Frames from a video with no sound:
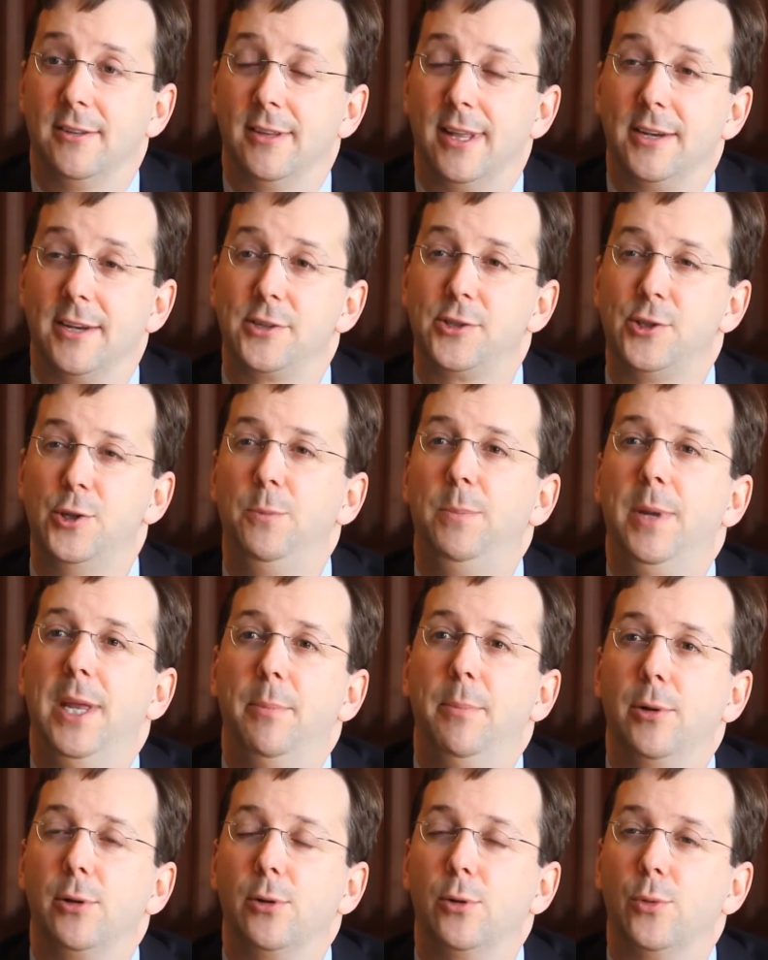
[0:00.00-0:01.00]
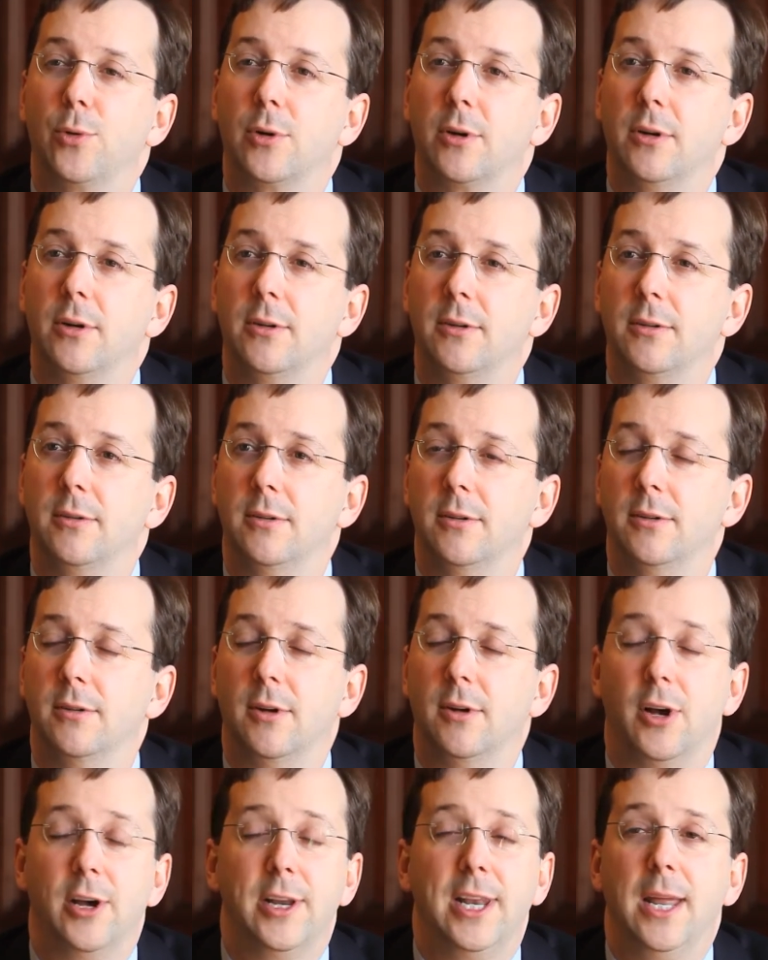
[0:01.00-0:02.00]
that is, two people who were
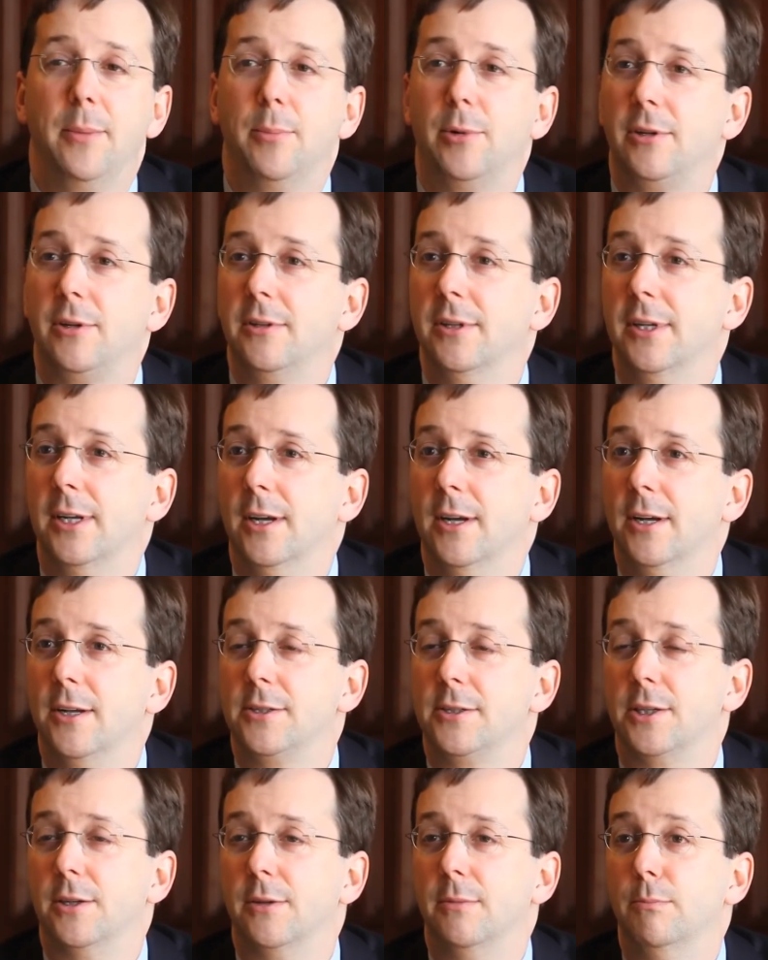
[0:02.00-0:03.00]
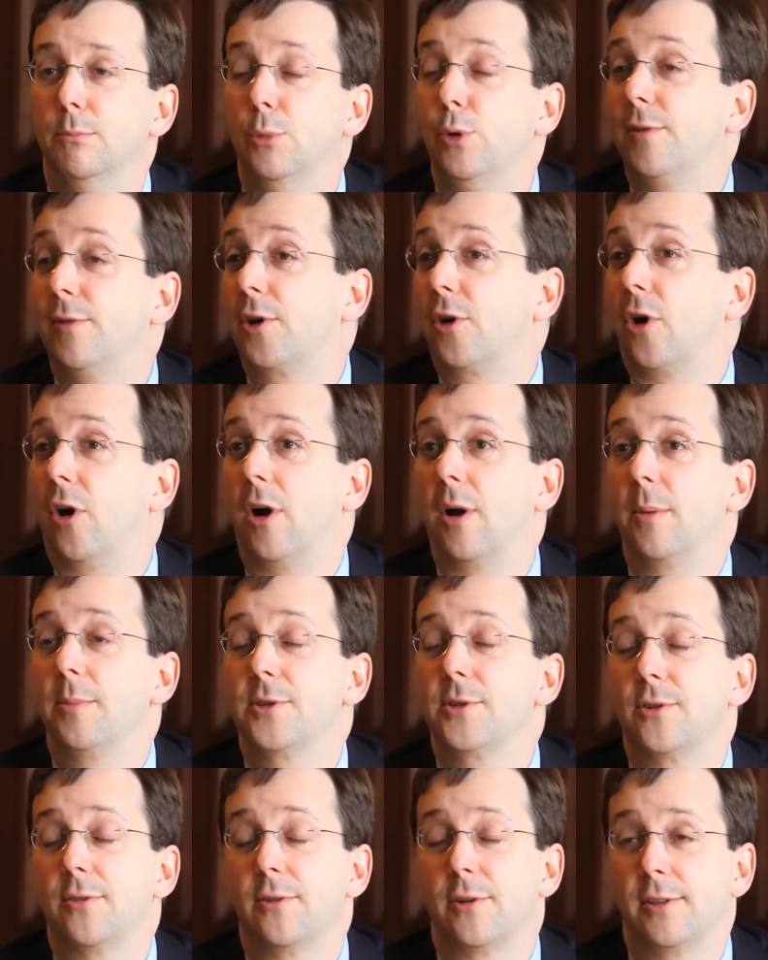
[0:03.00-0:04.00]
unable to move their
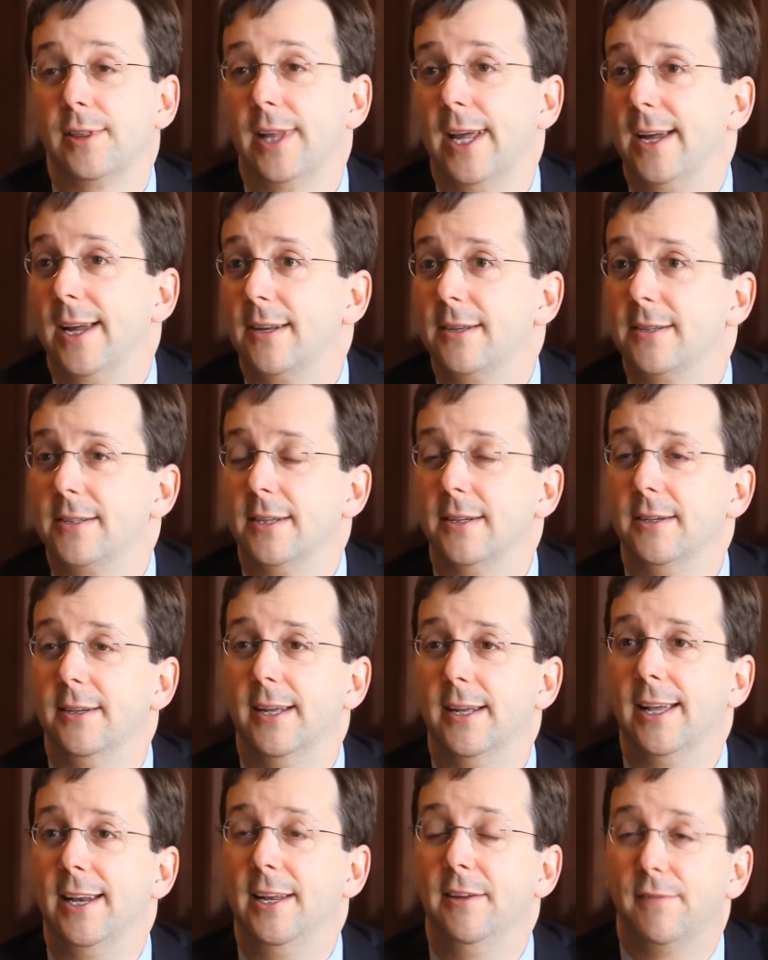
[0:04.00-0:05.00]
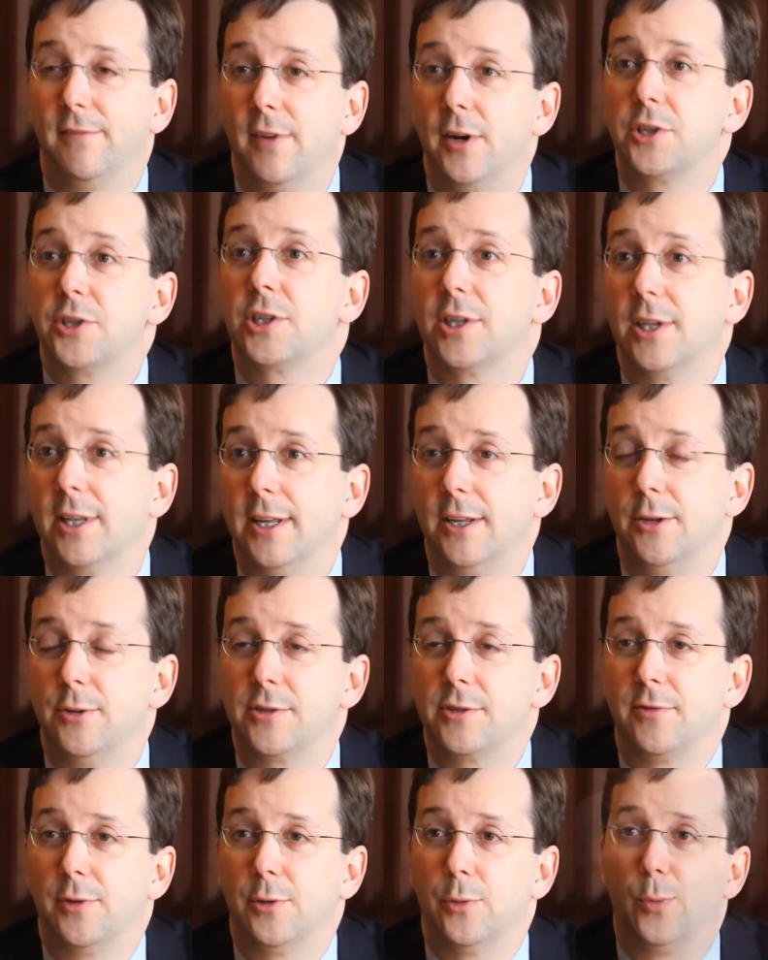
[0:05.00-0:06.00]
arms or their legs in any functionally
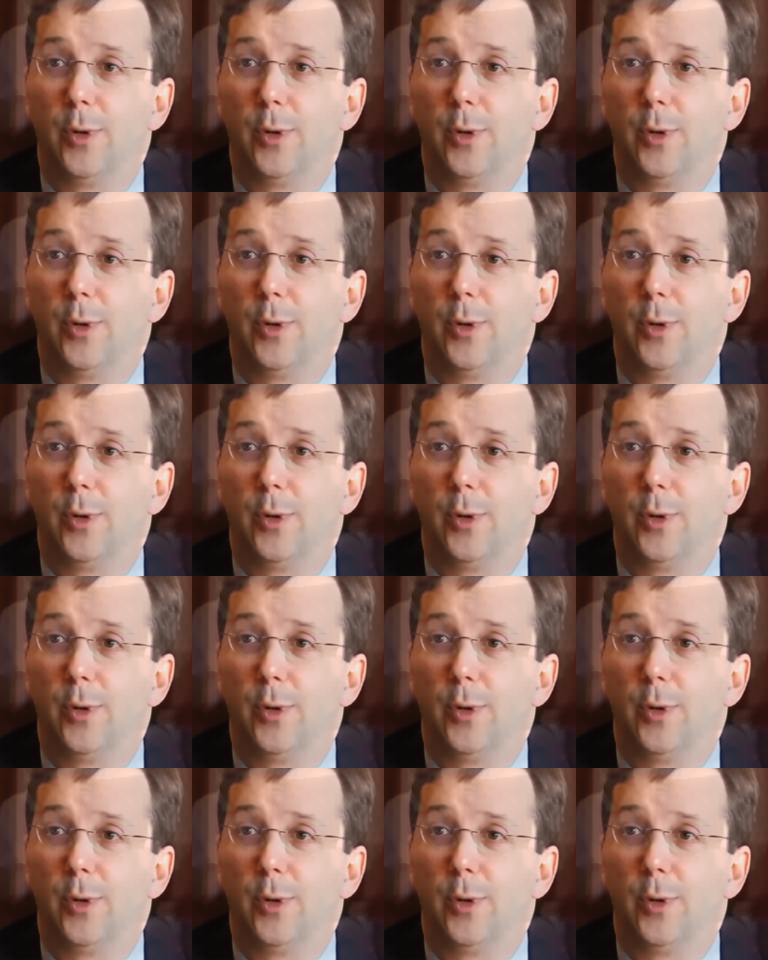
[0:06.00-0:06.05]
useful